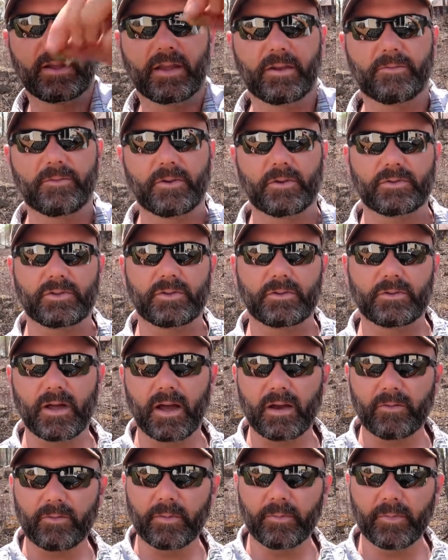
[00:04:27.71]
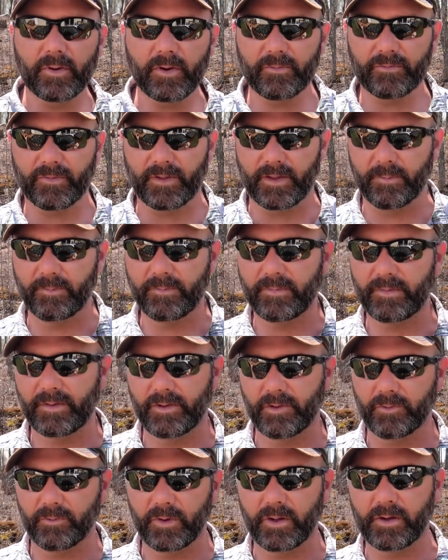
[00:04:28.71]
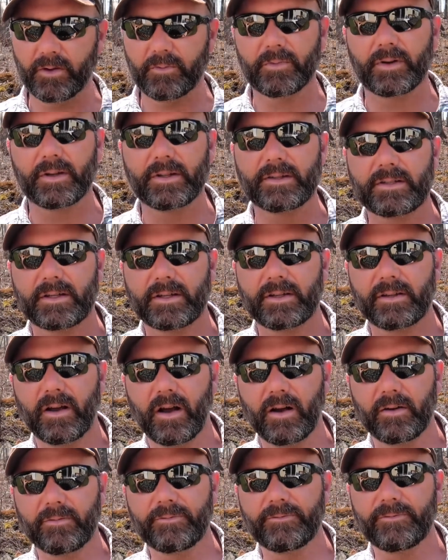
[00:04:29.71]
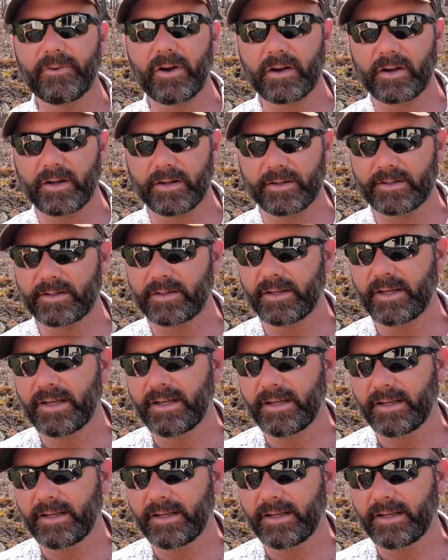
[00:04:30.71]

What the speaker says: If you do not remove them, you run a risk of fungus